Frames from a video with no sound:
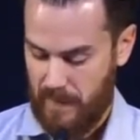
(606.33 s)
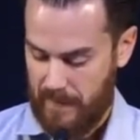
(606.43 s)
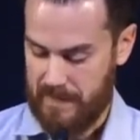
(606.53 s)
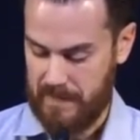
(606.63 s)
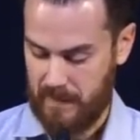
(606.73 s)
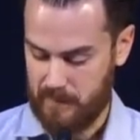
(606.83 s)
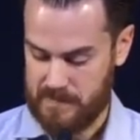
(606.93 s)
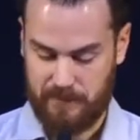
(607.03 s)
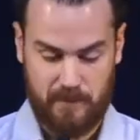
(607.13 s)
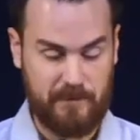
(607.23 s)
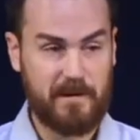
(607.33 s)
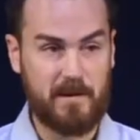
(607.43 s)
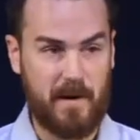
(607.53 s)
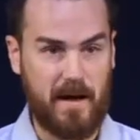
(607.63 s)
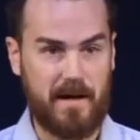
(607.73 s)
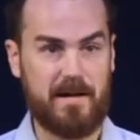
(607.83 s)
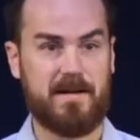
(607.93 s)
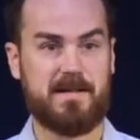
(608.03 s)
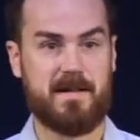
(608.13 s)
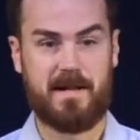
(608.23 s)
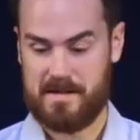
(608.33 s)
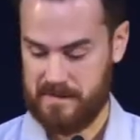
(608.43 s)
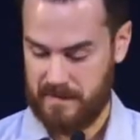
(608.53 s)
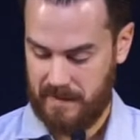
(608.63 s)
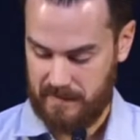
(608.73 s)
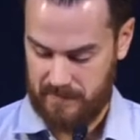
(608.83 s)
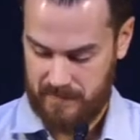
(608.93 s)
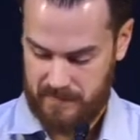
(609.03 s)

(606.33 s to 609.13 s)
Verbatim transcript: and he comes from Philippi to Thessalonica.